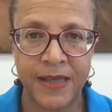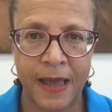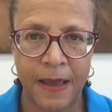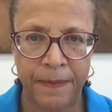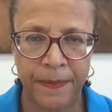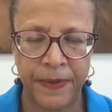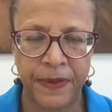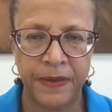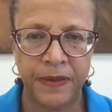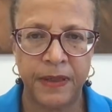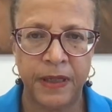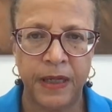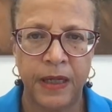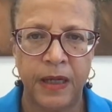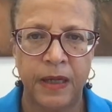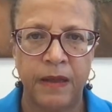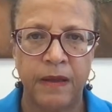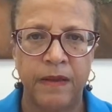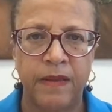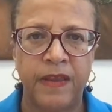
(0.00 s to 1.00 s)
happen
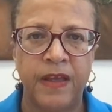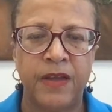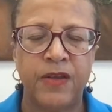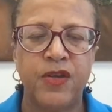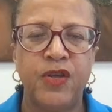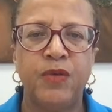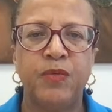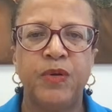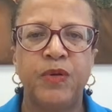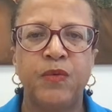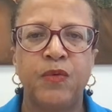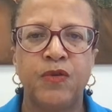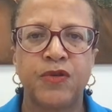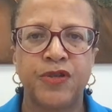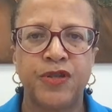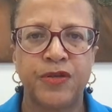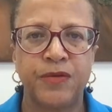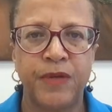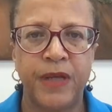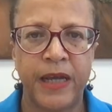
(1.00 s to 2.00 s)
that you would
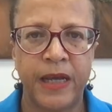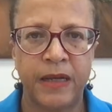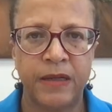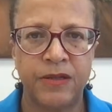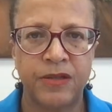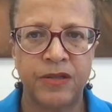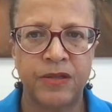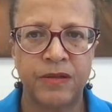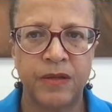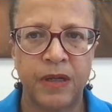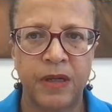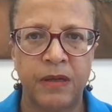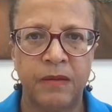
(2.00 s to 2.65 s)
want to get